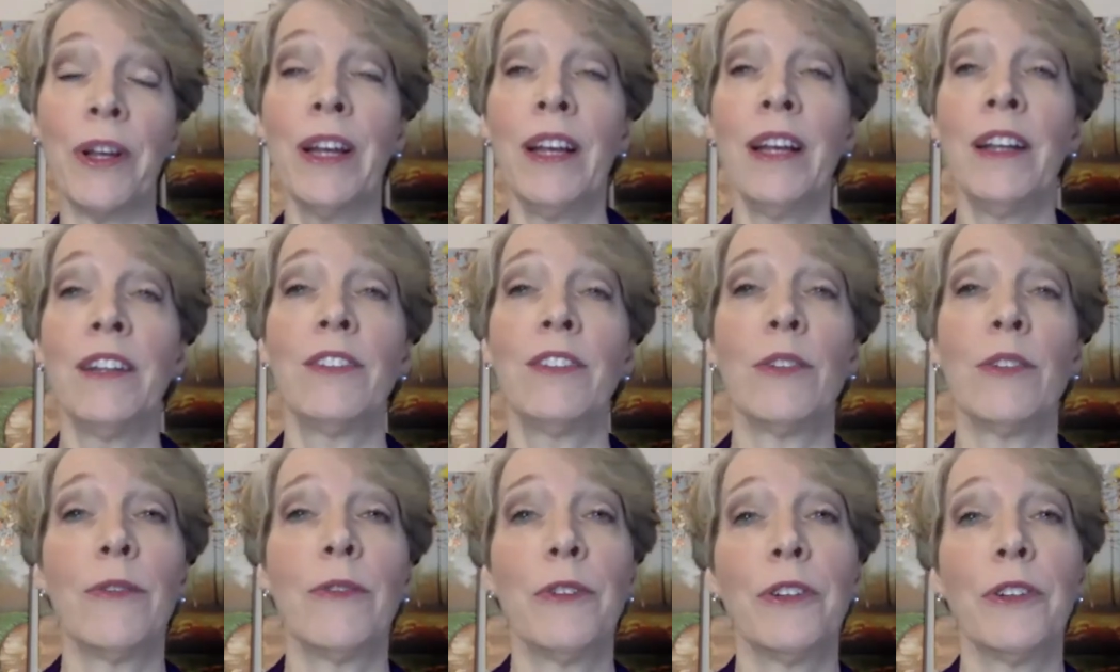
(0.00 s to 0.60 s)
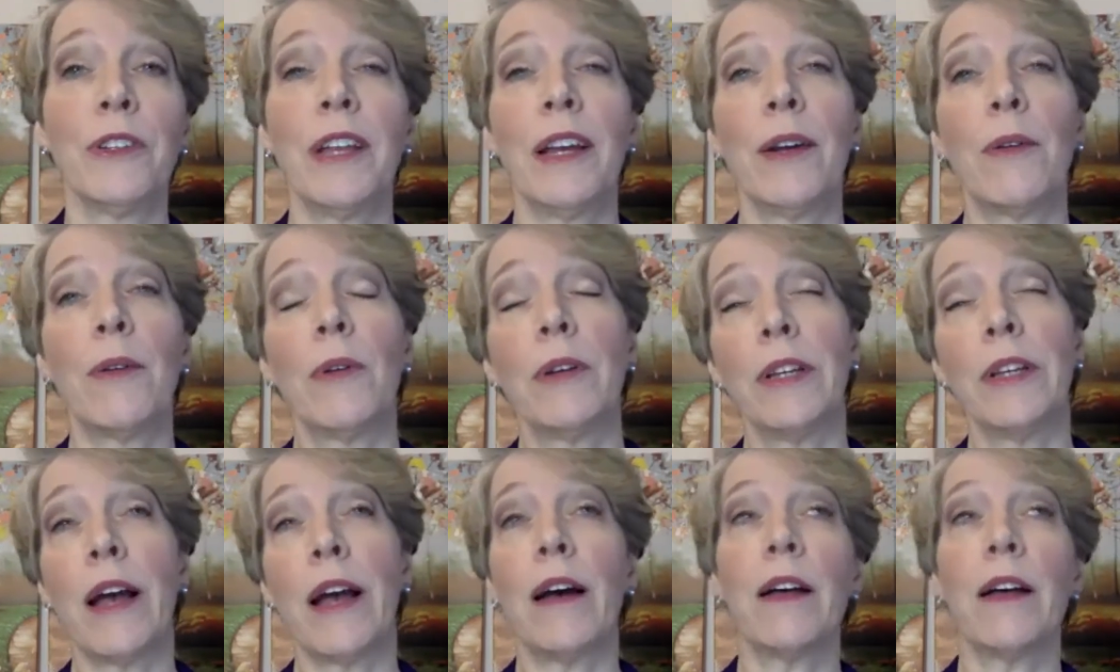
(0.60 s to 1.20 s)
So if you're like, well,
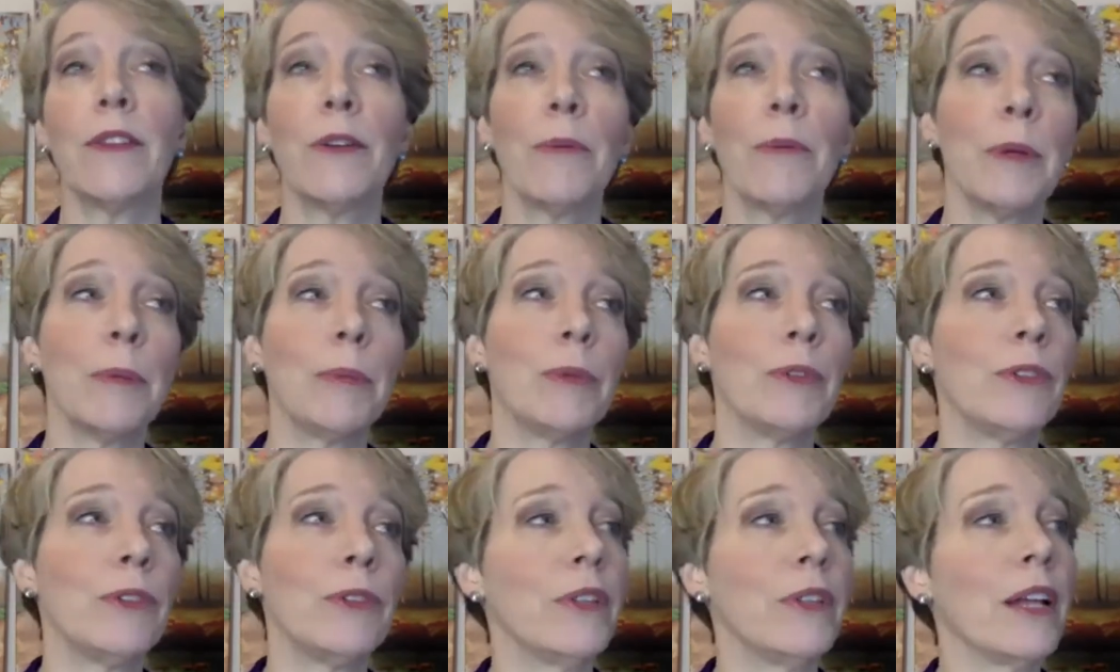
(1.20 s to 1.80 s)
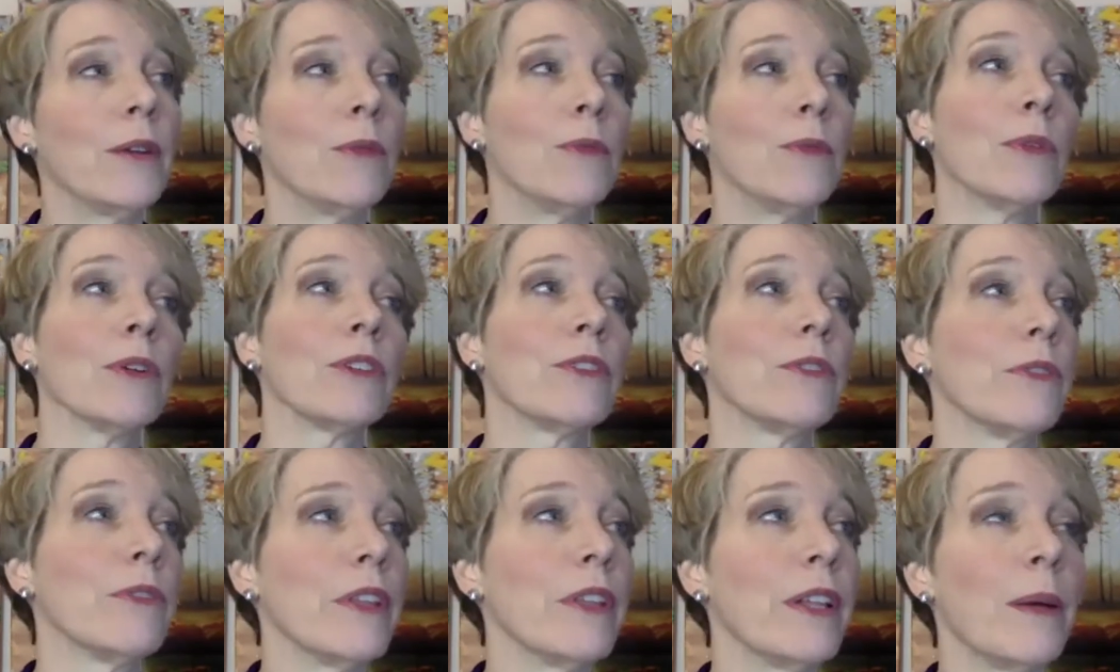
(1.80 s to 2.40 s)
yeah, other people do that, it works
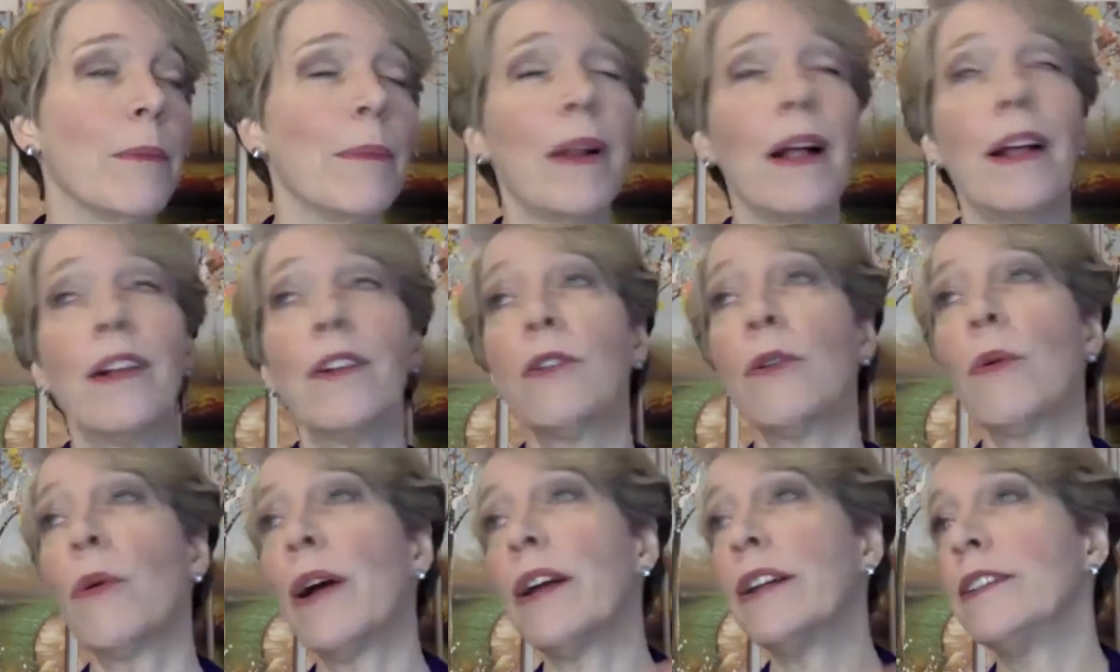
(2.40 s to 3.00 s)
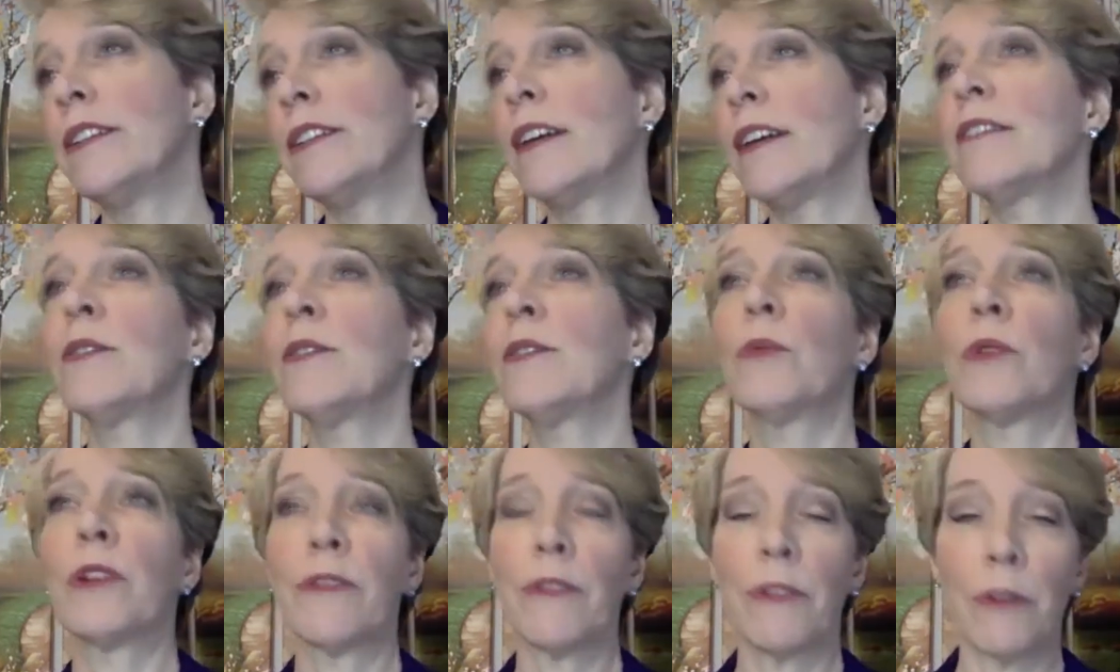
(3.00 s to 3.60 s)
for them, but I don't know why it doesn't
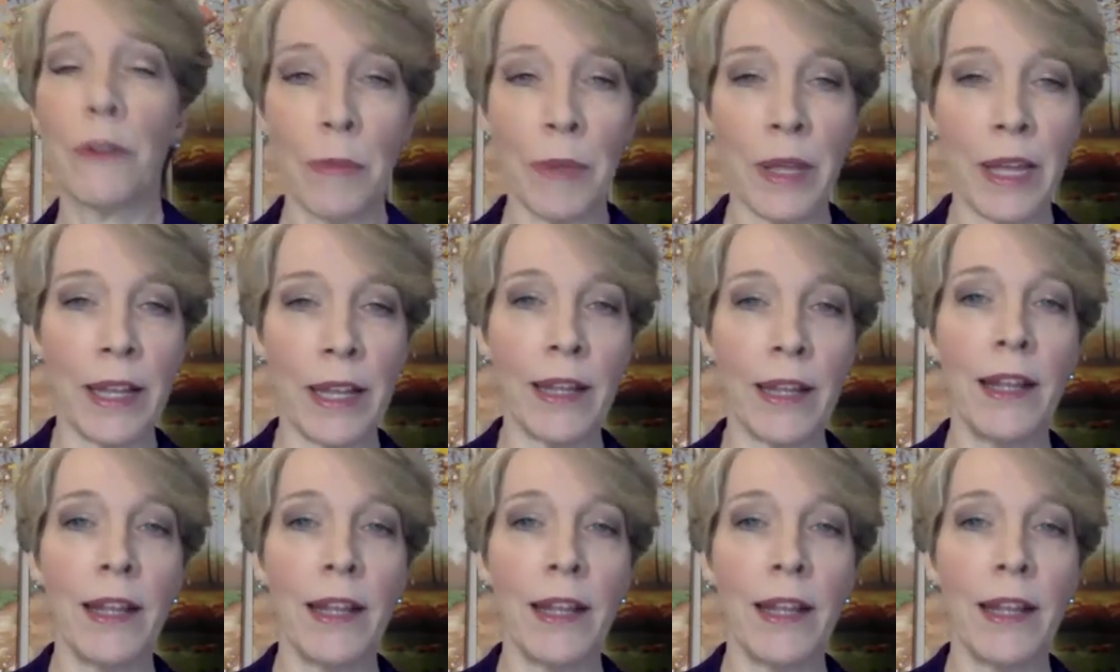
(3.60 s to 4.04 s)
work for me.